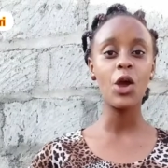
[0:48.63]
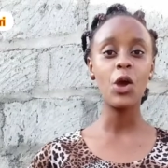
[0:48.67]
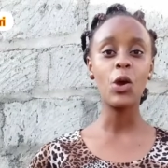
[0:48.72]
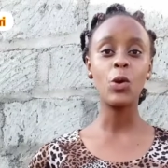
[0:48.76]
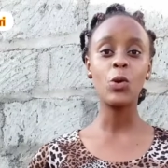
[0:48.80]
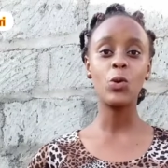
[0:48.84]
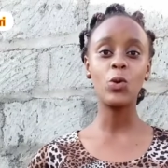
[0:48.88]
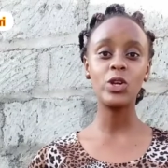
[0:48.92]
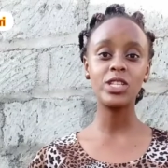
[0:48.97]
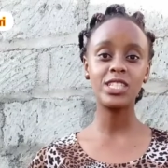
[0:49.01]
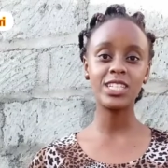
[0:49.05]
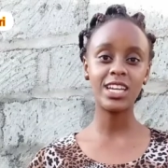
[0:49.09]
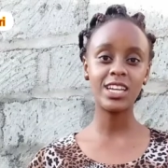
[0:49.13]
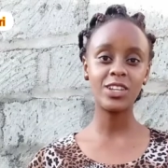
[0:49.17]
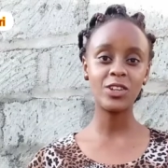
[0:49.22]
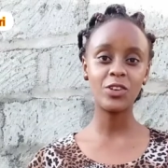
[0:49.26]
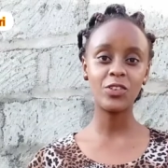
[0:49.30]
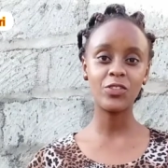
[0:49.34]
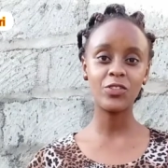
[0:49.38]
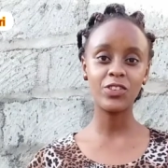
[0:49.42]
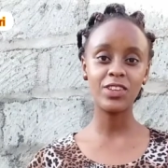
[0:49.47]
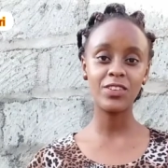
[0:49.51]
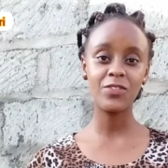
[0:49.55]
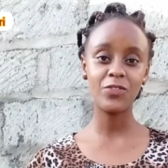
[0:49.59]
Which kind
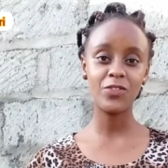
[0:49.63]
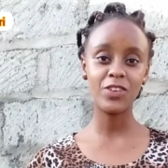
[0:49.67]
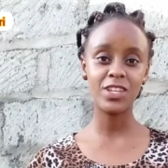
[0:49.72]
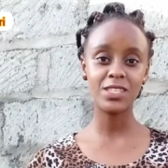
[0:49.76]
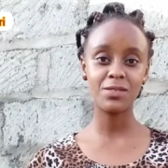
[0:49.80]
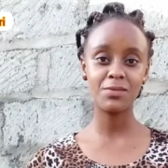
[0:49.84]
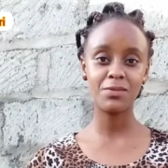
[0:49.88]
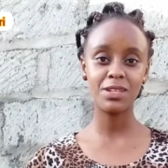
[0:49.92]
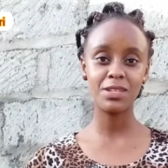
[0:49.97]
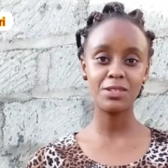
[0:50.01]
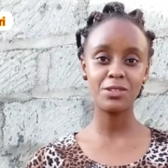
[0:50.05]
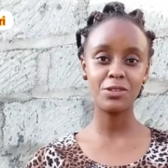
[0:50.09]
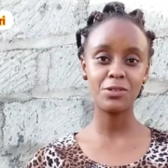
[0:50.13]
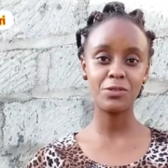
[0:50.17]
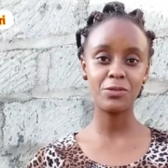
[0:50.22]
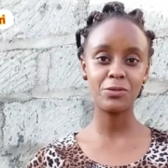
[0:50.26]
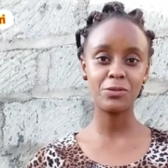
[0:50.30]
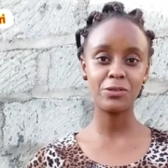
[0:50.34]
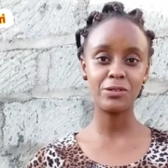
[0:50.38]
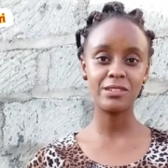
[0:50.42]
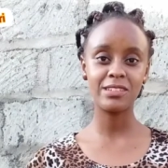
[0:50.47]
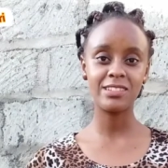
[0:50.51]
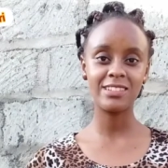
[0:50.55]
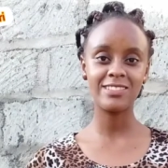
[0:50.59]
of investment do you
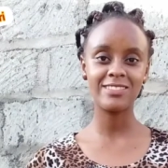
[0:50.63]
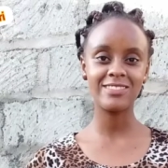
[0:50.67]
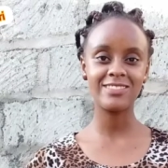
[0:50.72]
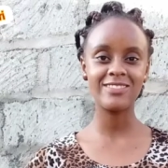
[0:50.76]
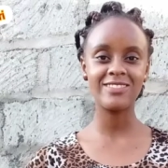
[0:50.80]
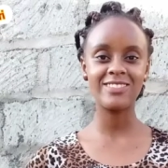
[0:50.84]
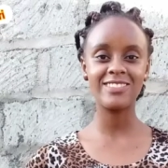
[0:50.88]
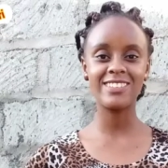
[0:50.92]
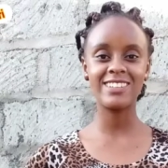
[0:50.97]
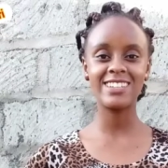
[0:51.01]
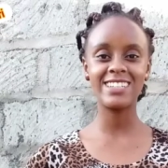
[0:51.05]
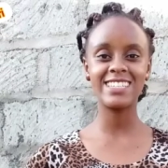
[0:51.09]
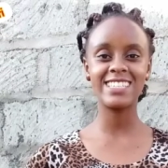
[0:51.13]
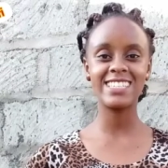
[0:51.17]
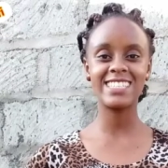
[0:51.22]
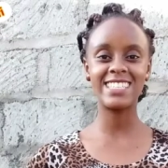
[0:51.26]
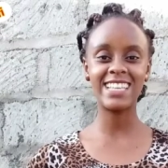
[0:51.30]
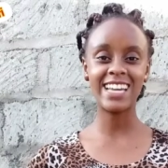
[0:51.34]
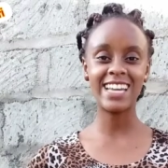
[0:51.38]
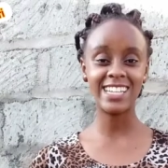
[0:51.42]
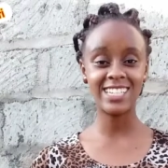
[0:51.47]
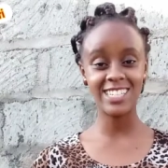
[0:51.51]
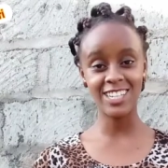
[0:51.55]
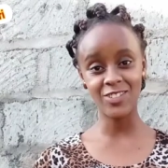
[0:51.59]
want to
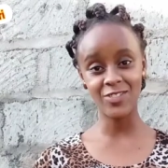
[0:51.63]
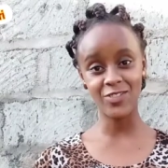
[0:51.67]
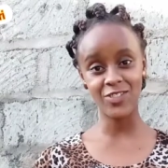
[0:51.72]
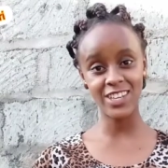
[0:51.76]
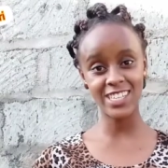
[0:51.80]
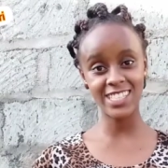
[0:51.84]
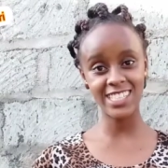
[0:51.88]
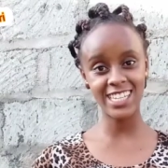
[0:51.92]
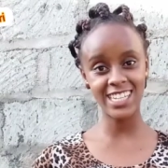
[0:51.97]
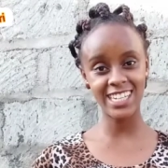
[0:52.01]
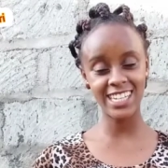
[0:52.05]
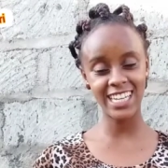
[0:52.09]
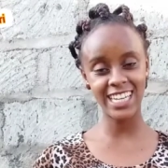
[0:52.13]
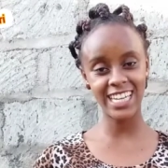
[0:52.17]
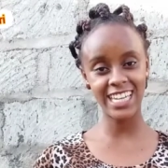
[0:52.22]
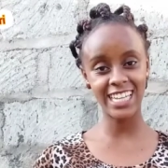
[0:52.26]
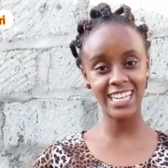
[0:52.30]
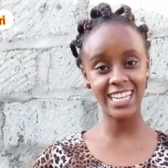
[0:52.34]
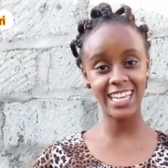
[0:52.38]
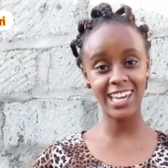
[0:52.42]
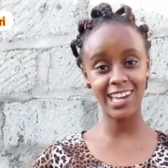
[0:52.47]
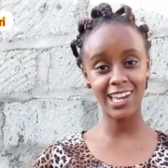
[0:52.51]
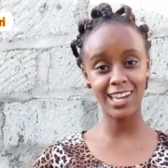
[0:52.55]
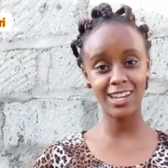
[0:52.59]
start investing in
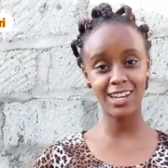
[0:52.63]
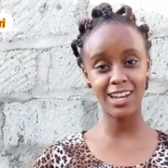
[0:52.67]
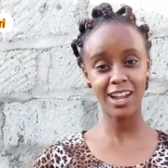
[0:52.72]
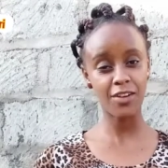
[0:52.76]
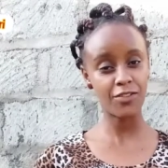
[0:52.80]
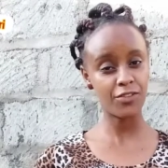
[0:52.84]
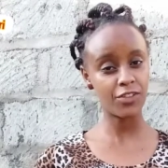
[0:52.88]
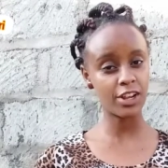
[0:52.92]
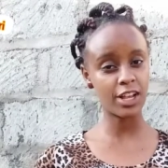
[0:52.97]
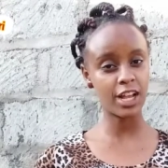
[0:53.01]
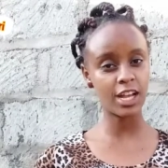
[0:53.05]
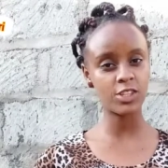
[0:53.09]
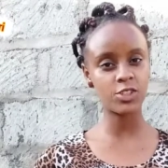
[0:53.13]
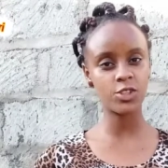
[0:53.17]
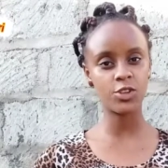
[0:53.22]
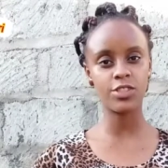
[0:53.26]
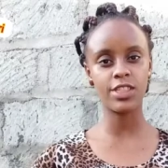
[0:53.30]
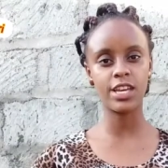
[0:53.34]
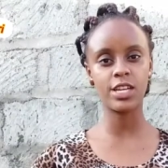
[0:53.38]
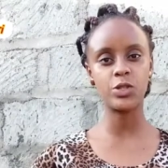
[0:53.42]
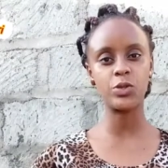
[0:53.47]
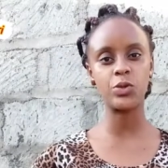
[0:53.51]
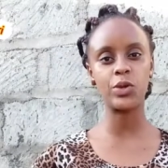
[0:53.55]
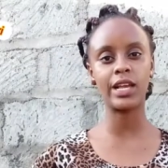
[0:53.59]
here in Africa, so
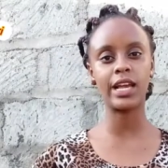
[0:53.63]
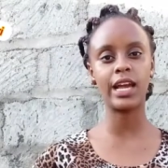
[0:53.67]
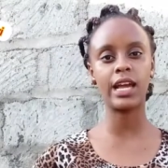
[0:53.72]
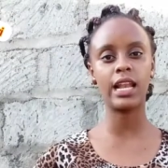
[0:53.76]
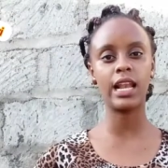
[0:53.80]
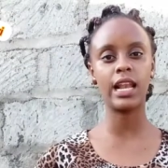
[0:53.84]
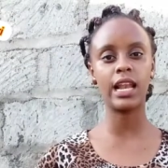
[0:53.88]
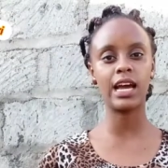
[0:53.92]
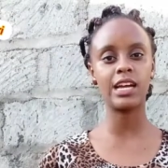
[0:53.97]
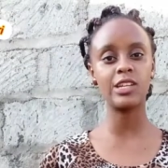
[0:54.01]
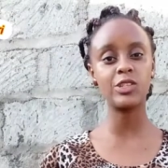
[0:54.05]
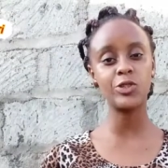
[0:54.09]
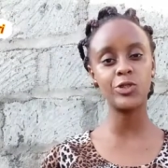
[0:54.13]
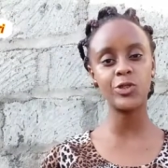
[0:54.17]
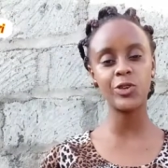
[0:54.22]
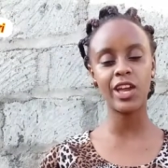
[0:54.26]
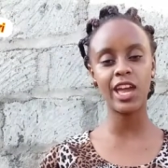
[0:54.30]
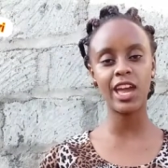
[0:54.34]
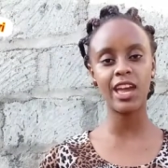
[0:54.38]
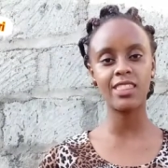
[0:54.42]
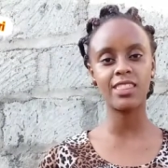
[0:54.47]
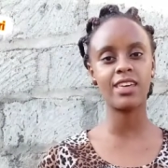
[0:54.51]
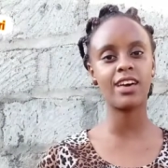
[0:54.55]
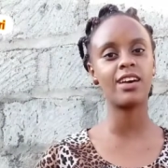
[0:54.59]
that we can learn
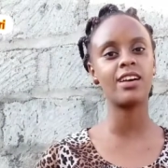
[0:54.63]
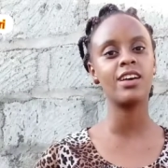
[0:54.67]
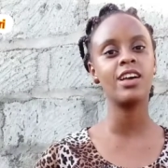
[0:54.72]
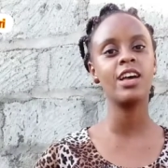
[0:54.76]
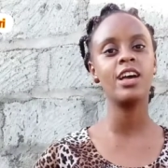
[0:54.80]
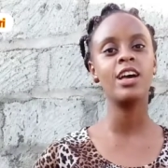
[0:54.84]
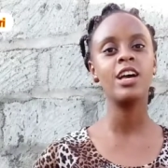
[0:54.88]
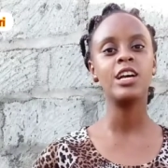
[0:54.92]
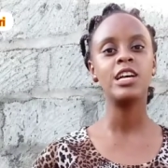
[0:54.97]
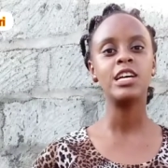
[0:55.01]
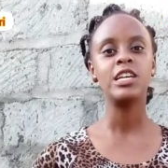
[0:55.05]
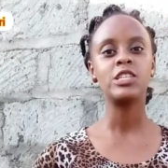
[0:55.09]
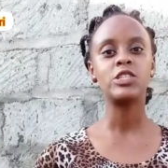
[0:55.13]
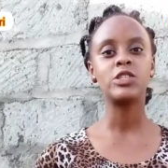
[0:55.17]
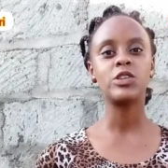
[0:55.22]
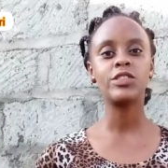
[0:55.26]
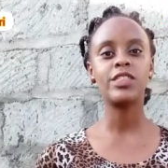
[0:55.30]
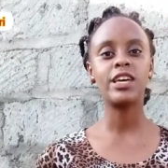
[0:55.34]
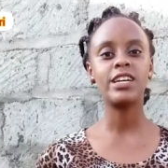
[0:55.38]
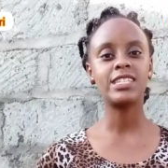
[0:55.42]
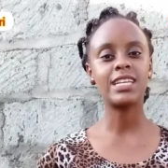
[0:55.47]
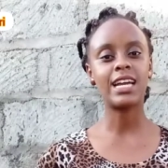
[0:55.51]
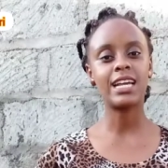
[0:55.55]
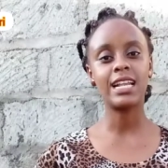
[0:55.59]
together, so
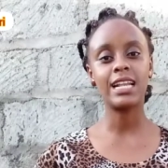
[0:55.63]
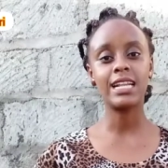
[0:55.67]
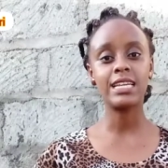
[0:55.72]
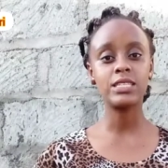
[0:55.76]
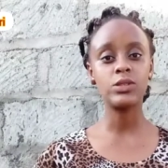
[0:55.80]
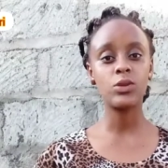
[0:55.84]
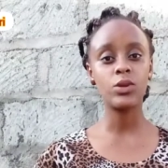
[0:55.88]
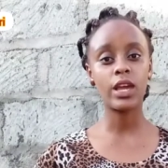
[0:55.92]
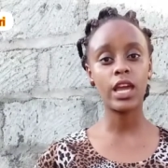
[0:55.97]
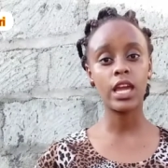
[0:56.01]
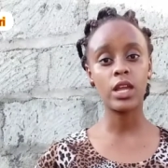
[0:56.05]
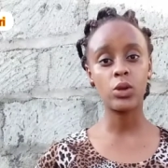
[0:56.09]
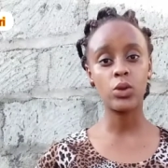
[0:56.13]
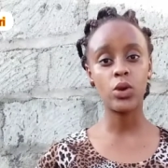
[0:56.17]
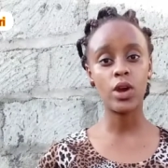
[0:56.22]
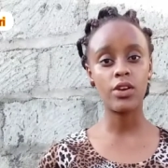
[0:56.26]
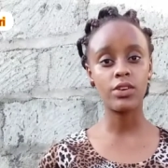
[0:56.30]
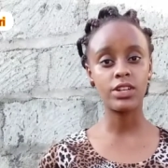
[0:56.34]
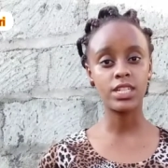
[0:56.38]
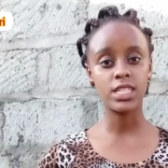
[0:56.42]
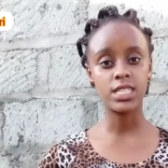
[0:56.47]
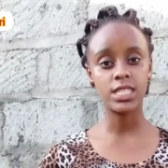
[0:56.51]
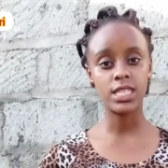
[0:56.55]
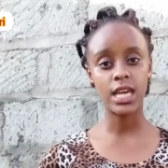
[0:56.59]
that at least we can do a
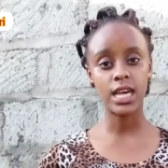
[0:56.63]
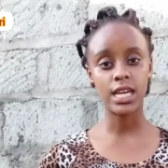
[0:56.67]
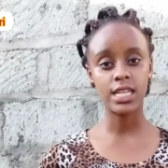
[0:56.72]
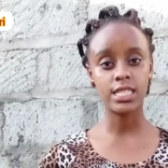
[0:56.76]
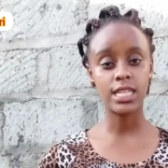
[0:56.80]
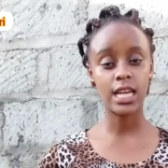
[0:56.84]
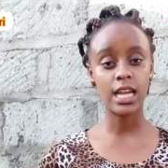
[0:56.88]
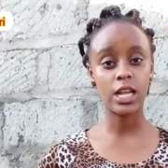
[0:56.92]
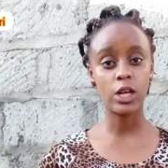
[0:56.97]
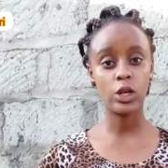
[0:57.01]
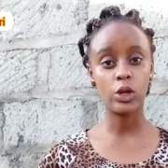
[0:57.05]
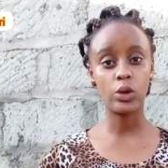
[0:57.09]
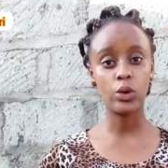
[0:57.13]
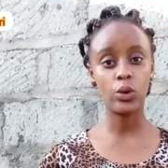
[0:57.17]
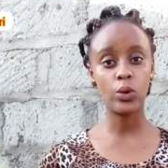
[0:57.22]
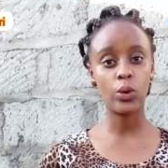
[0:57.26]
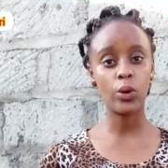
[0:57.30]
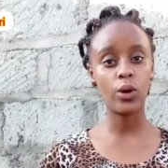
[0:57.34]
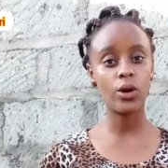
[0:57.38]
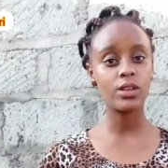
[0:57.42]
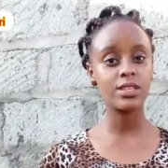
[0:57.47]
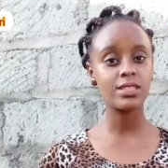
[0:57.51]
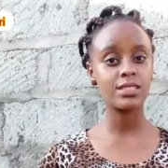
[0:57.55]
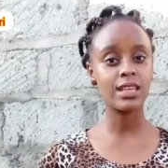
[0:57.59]
research and know
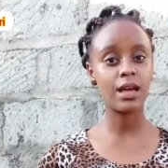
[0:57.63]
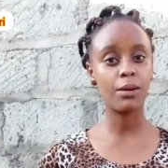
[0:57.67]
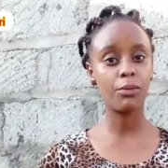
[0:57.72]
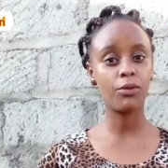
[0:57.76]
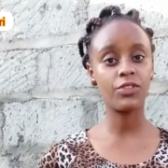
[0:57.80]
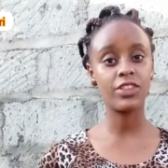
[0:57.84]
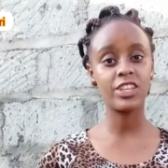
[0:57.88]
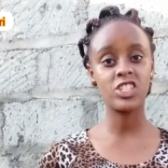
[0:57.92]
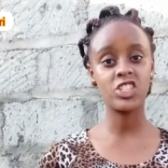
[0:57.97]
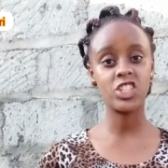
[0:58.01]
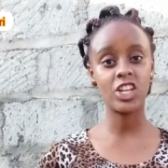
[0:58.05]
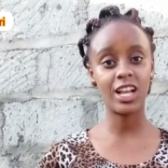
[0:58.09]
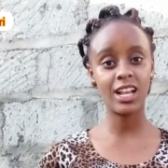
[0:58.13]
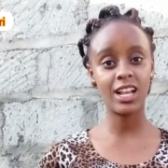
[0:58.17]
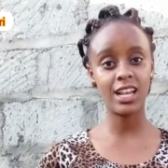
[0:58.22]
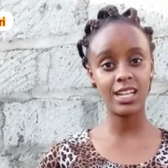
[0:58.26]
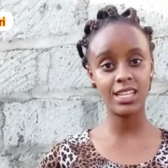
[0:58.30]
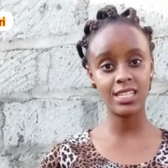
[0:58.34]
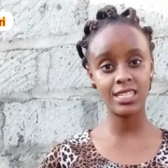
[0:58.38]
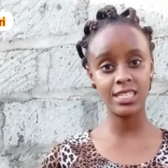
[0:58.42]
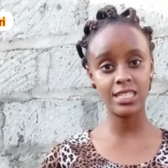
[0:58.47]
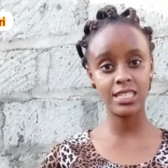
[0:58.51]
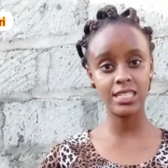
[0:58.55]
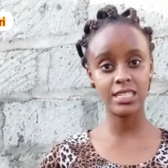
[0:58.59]
some of the
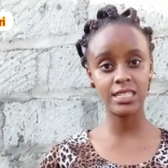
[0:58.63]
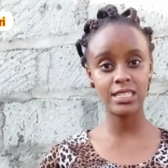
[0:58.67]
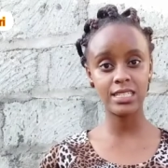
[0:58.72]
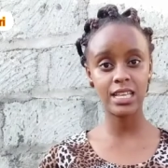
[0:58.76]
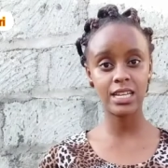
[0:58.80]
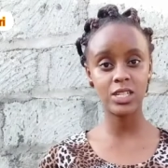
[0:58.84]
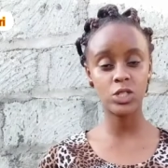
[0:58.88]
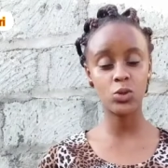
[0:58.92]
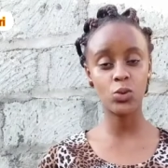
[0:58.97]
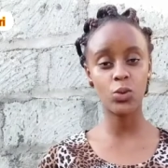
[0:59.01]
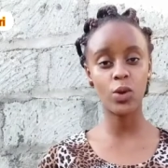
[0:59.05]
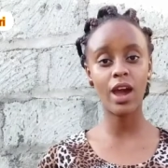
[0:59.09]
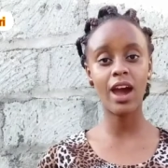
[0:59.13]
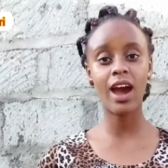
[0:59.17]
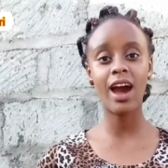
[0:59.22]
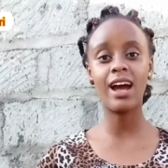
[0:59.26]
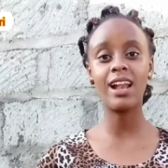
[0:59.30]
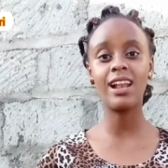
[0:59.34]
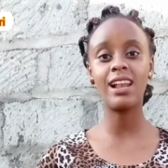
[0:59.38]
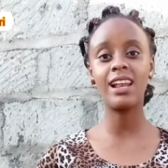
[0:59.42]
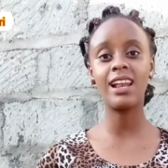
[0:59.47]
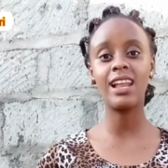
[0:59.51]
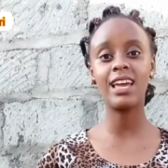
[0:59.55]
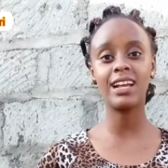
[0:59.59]
challenges that we are
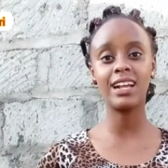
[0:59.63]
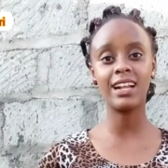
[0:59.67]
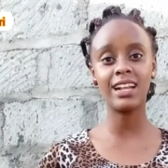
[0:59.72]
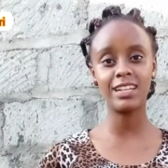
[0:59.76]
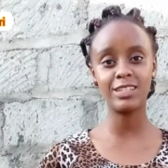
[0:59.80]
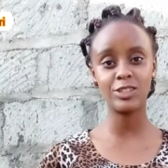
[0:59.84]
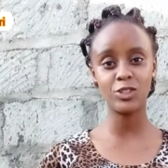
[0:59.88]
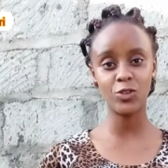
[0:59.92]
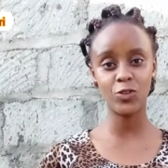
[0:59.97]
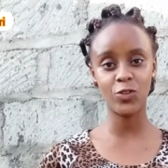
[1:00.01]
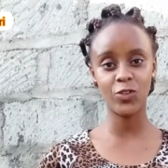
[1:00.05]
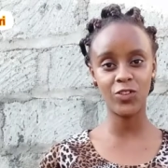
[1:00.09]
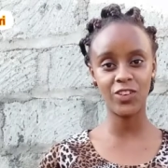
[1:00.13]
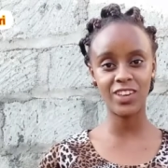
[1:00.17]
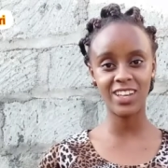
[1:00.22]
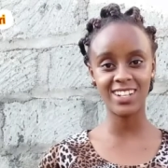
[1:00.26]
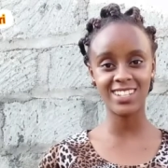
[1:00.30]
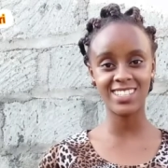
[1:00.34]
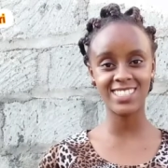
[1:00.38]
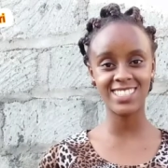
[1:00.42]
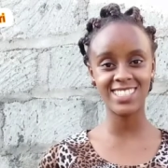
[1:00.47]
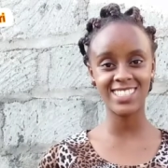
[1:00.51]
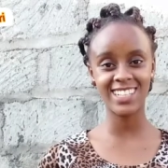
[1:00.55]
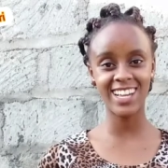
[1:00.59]
likely to
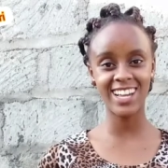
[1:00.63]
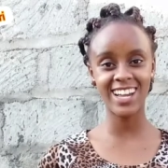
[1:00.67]
face.